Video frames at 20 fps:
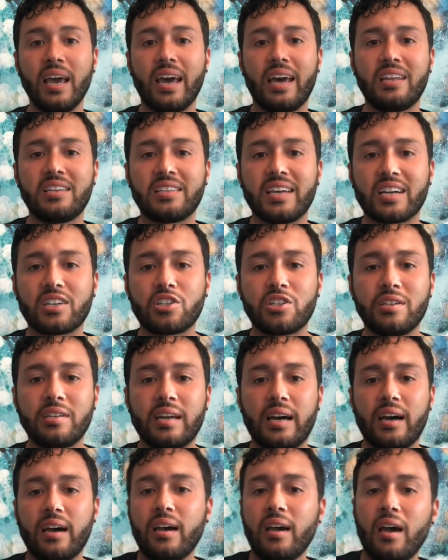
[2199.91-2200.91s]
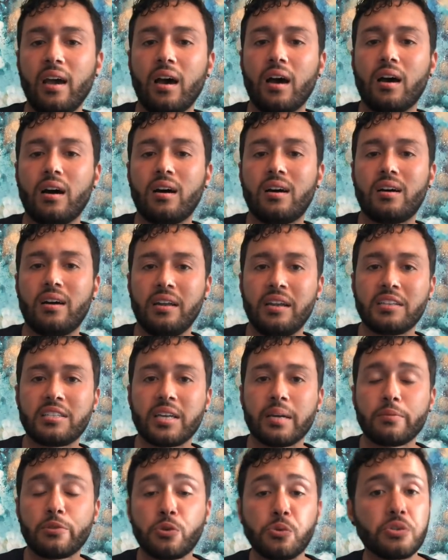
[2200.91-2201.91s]
and it's actually not uh, an
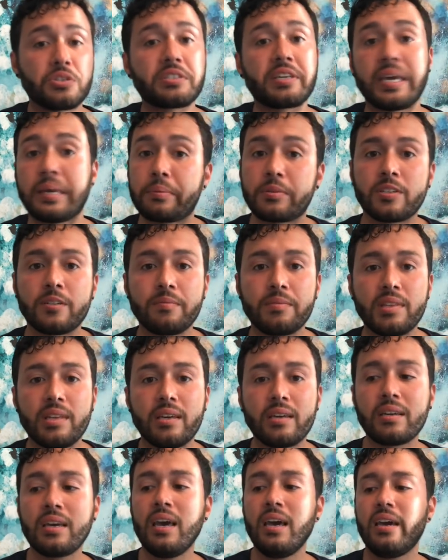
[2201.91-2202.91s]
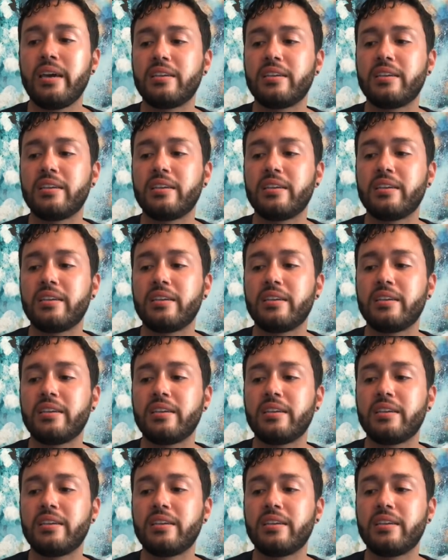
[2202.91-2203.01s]
attempt to escape something.